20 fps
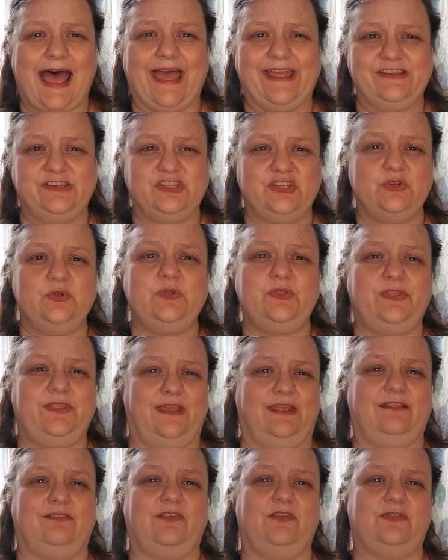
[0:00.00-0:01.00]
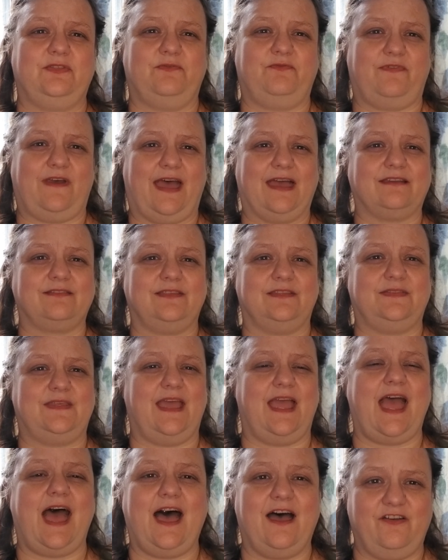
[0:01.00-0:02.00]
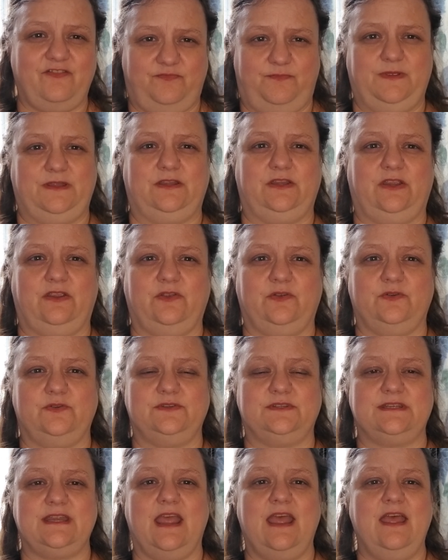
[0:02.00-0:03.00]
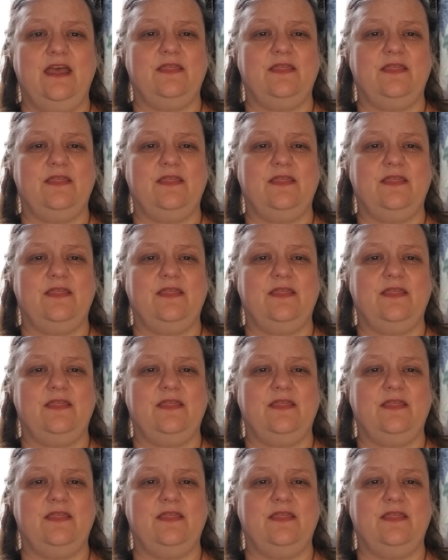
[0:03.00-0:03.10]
I do think that the fact that they have been used,